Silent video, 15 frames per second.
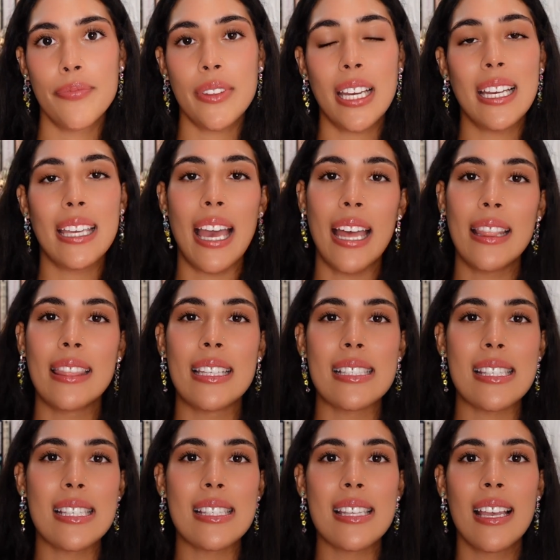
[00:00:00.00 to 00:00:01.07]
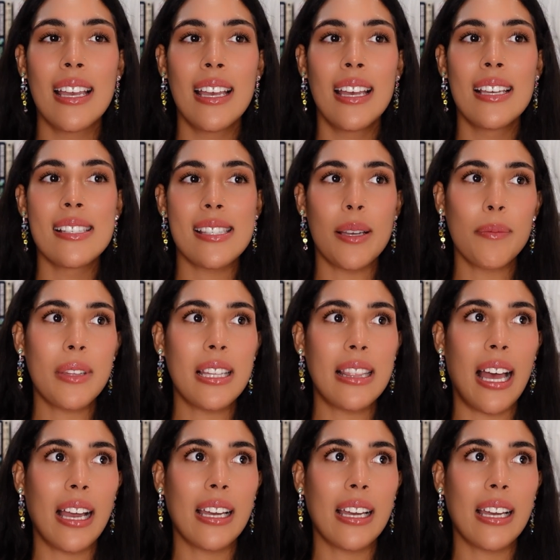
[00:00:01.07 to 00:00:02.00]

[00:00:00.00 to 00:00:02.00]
Again, this is something that